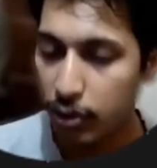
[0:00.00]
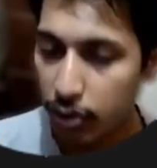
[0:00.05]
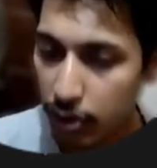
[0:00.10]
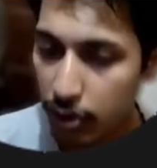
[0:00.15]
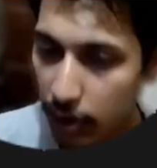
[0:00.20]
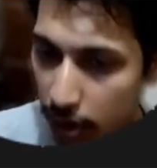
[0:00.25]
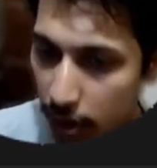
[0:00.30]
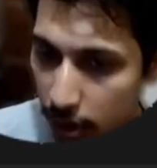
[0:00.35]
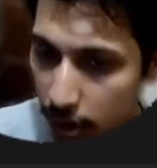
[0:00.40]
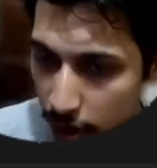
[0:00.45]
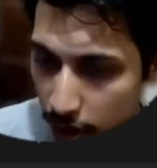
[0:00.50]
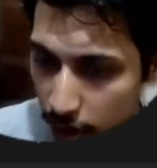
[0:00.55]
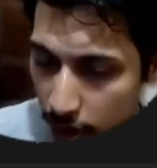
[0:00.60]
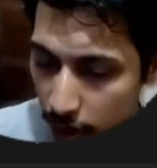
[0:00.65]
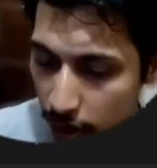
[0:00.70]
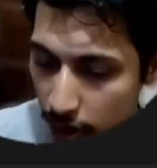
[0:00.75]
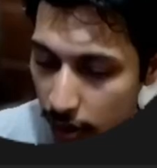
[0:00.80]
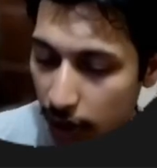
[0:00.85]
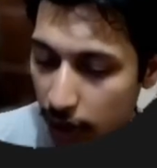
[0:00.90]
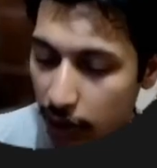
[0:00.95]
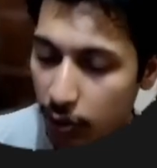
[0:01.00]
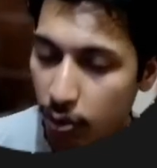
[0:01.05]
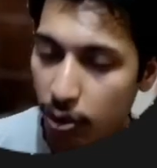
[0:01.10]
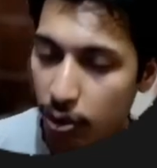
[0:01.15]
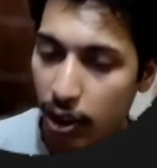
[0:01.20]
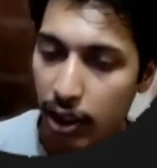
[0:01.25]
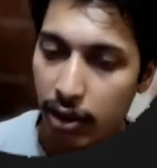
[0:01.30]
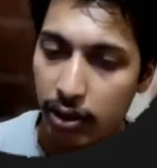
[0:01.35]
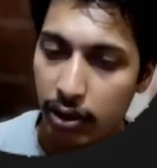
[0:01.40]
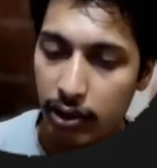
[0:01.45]
then you can use
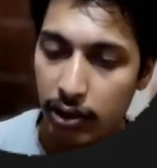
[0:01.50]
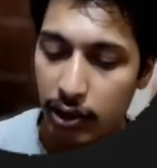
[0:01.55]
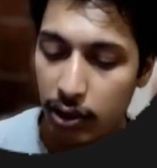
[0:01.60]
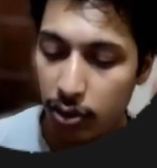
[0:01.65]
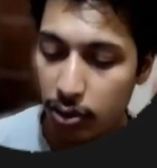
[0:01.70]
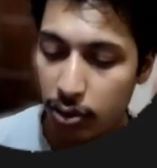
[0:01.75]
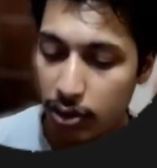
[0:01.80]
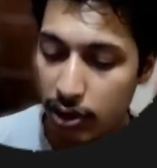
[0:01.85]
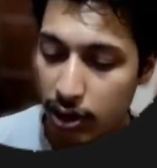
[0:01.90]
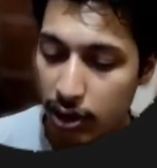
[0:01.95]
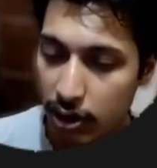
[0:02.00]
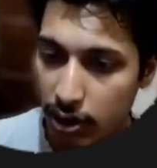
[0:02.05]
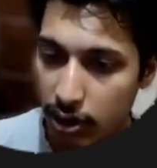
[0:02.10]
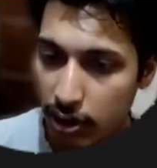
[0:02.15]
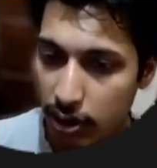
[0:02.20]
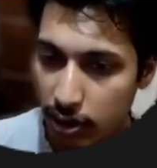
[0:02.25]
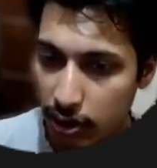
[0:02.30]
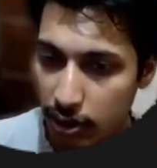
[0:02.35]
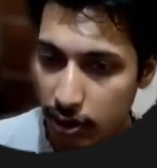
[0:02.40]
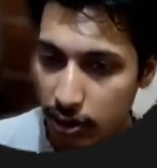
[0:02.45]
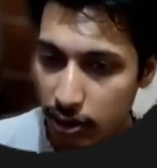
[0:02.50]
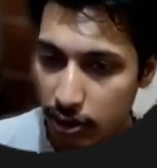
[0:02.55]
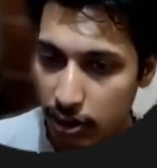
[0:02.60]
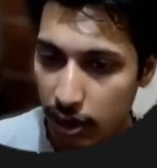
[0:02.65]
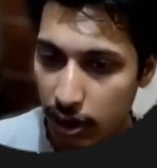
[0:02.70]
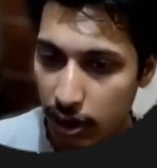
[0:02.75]
the CLR.